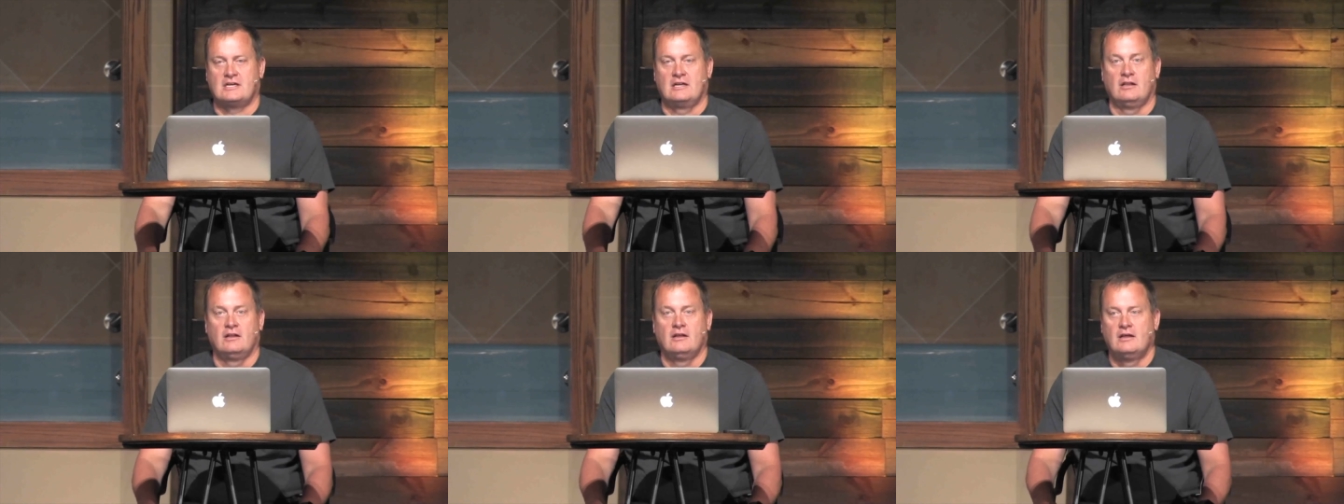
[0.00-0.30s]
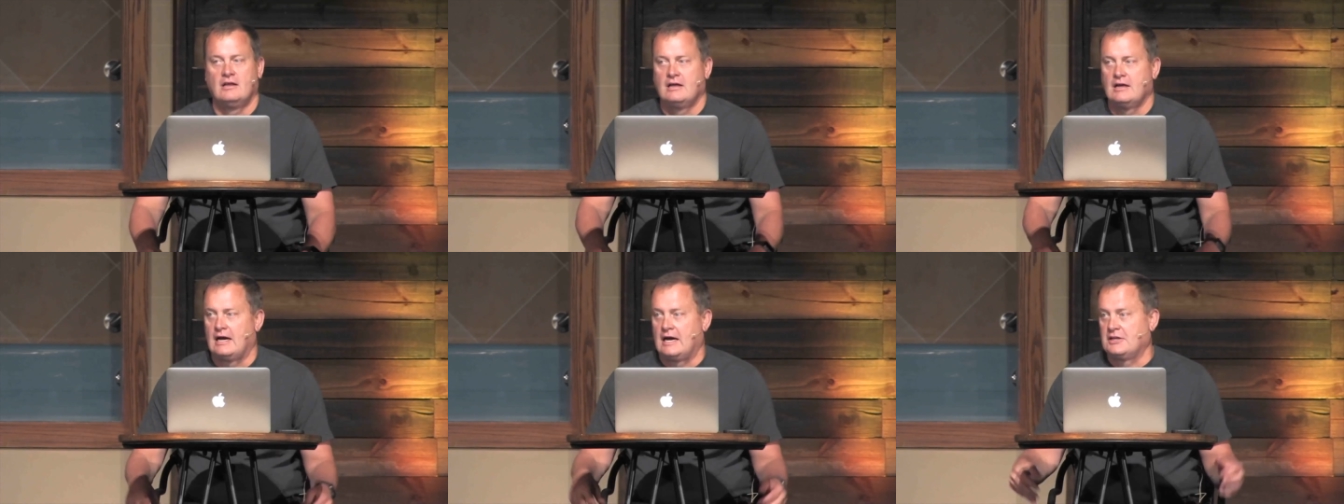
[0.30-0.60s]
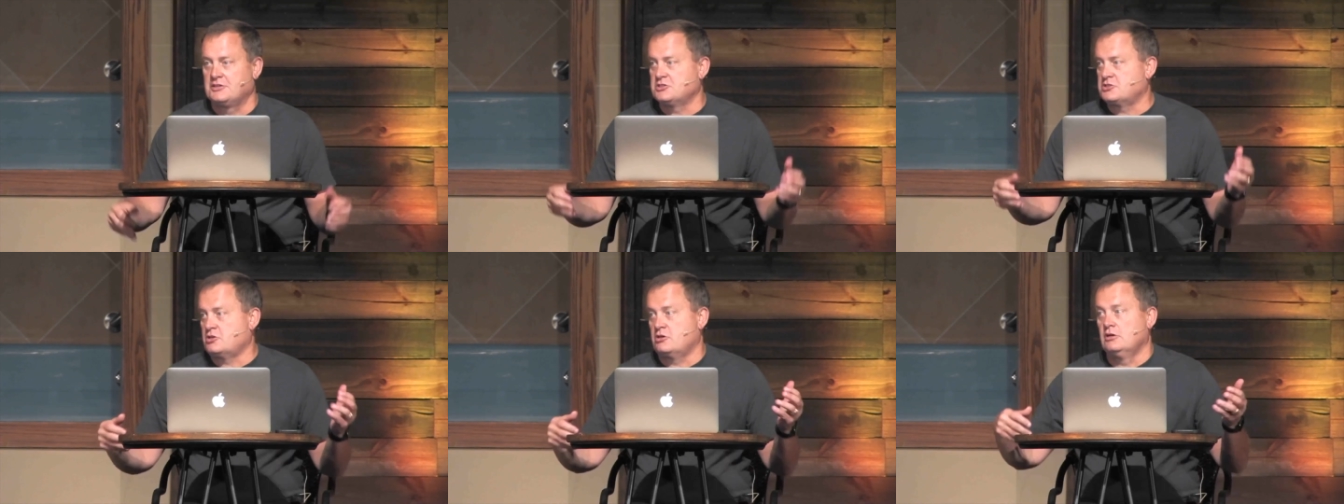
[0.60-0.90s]
And
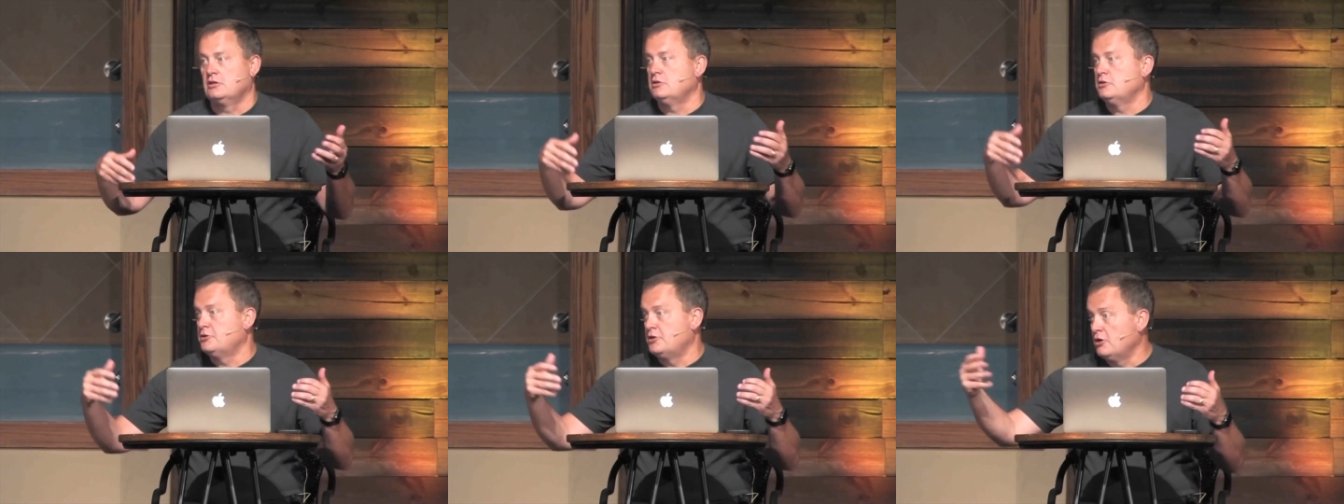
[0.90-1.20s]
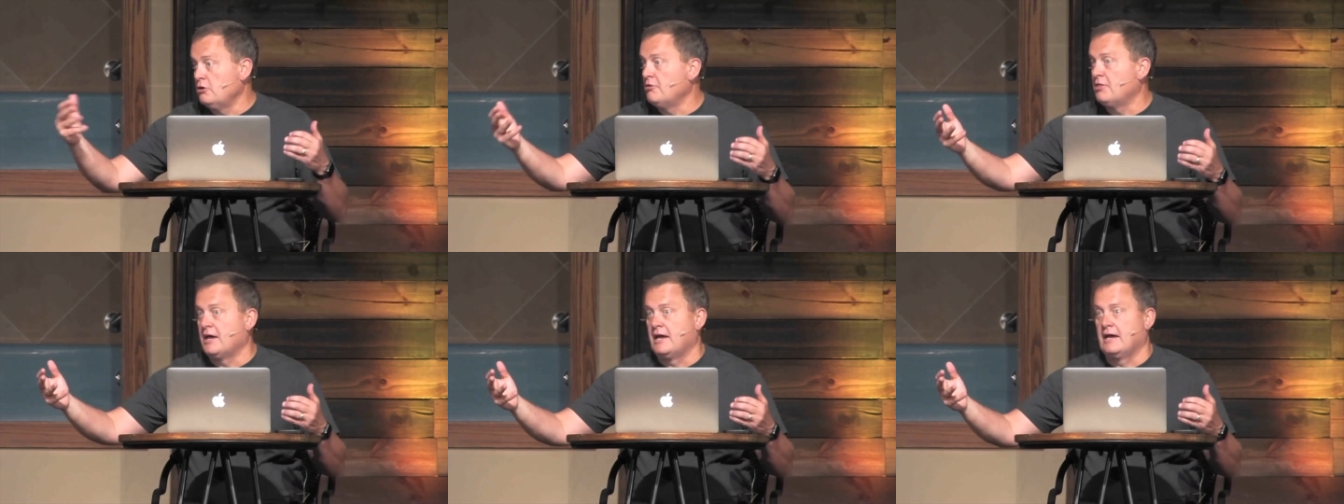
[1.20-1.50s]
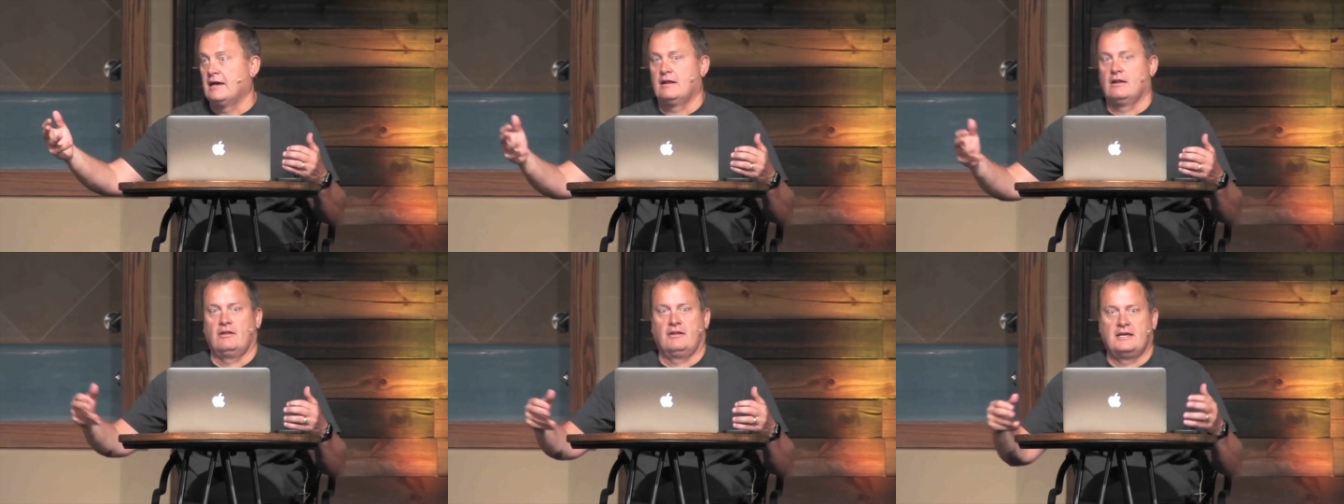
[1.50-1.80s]
I just couldn't do
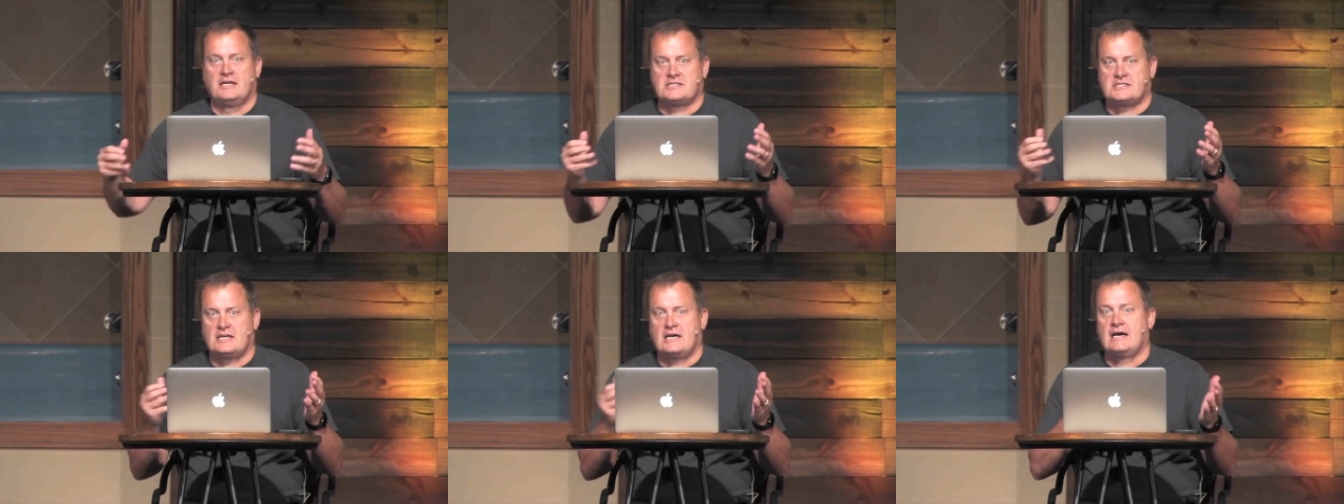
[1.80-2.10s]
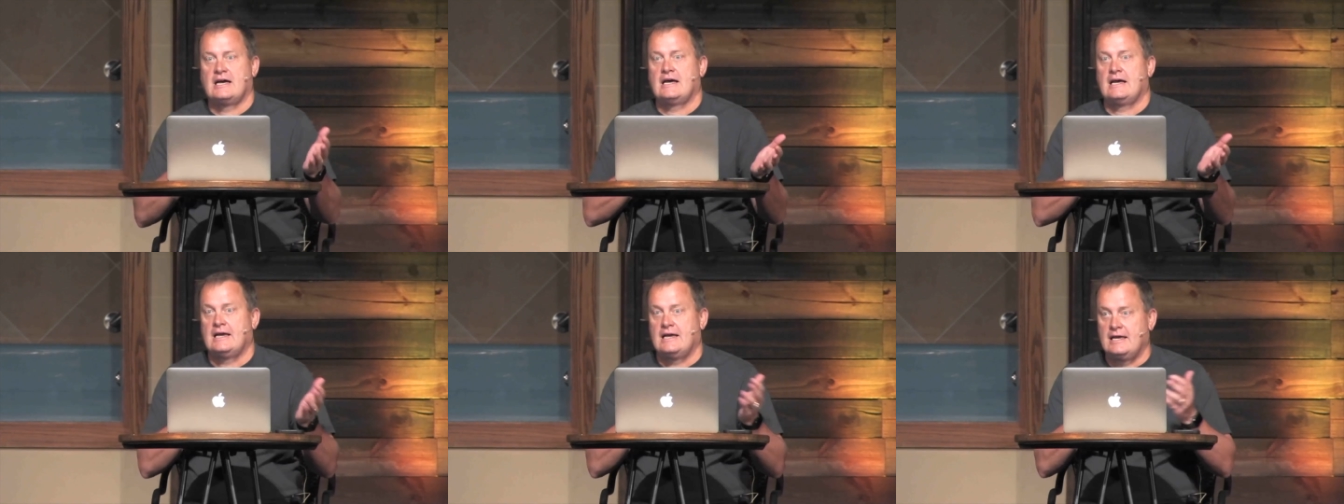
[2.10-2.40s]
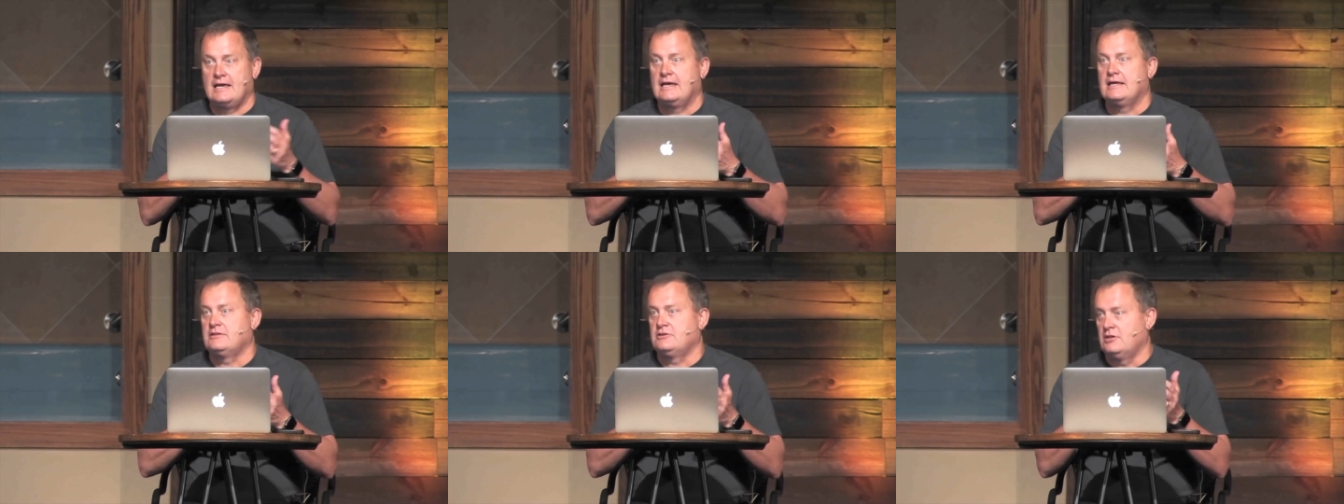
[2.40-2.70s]
that unless I
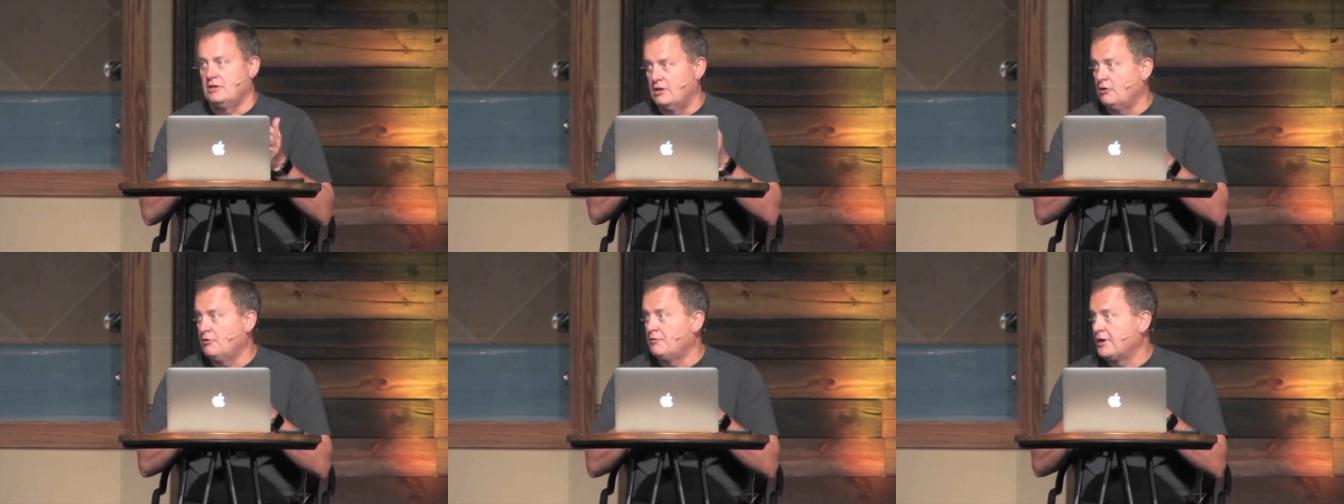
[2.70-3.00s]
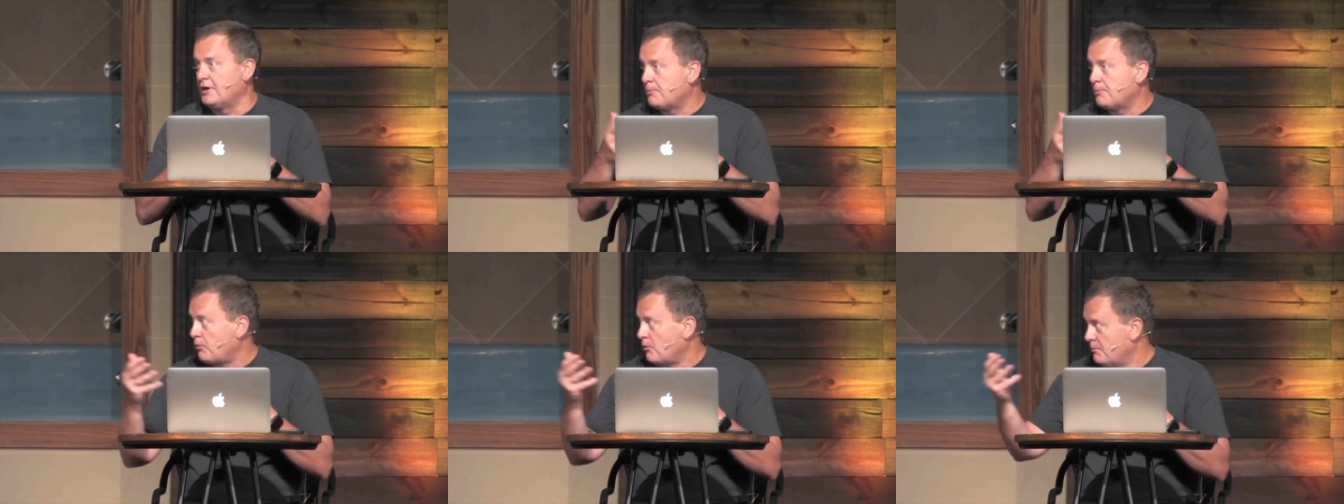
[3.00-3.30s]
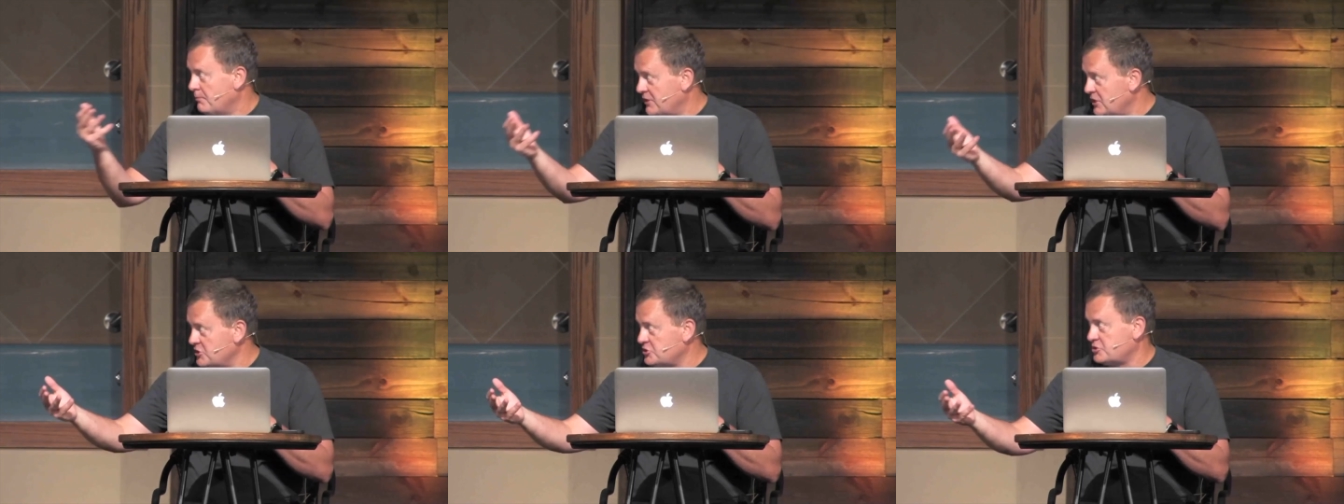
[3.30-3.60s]
had, you know, their
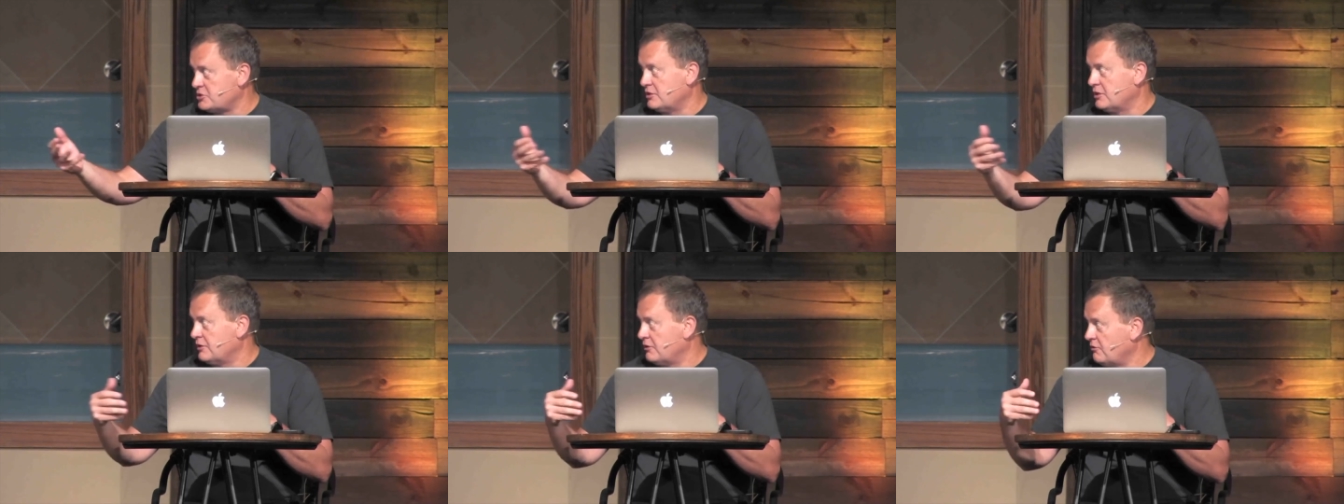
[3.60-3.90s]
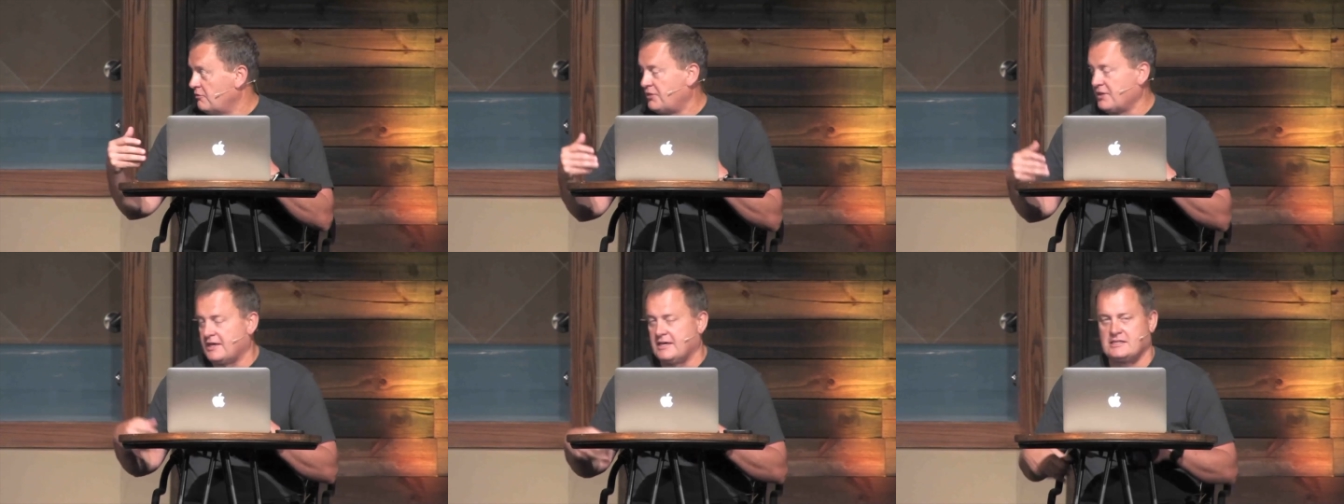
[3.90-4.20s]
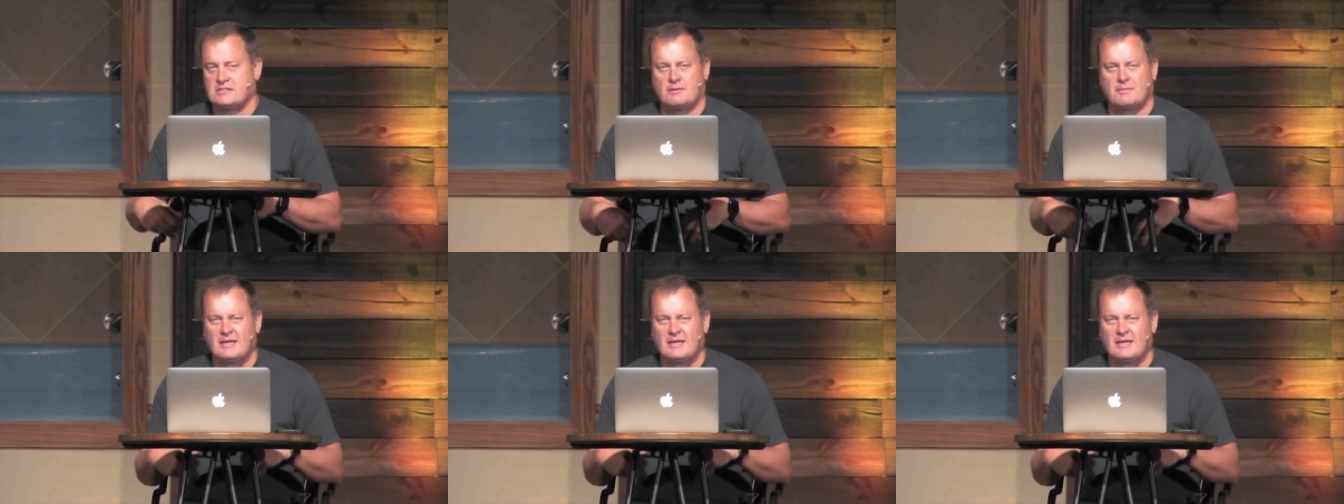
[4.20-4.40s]
permission to do things.